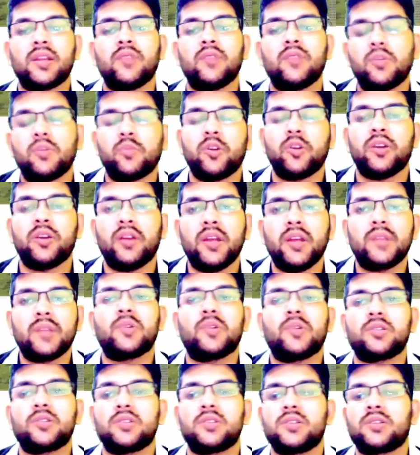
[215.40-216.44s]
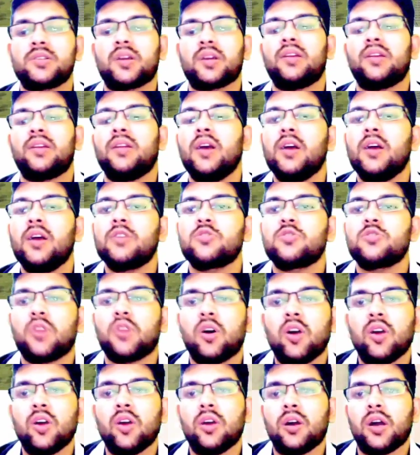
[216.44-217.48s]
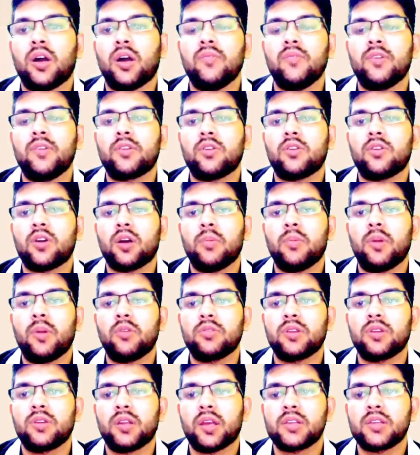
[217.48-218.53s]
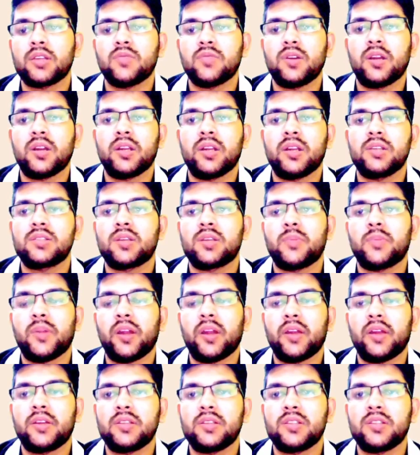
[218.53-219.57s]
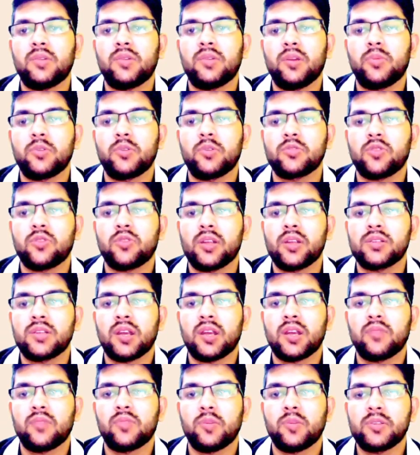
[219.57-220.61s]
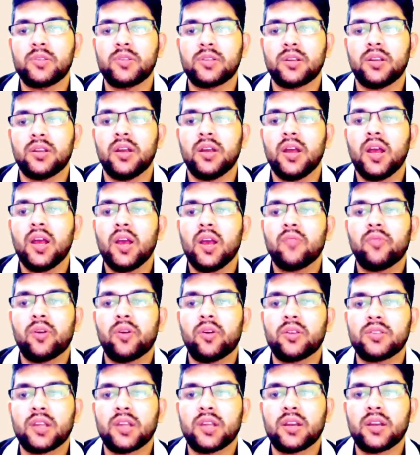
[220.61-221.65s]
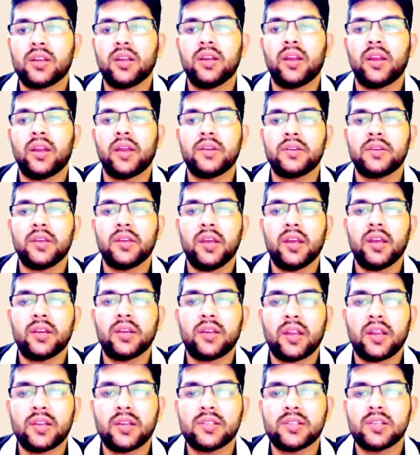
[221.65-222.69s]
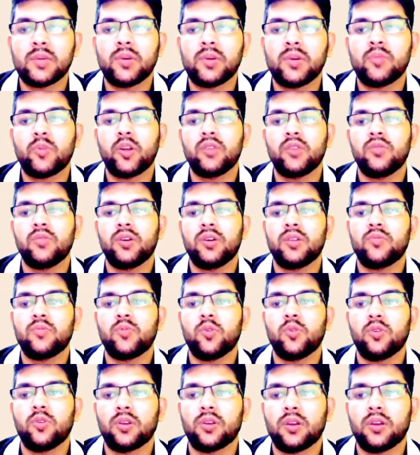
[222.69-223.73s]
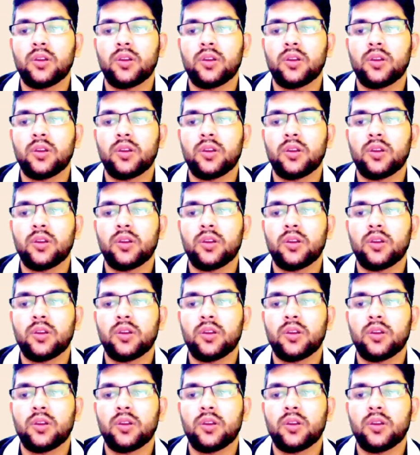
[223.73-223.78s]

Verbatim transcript: 81.8 percentile so now I will talk about the next one that is triple IT Jabalpur so here is the information for general 98 97.1 for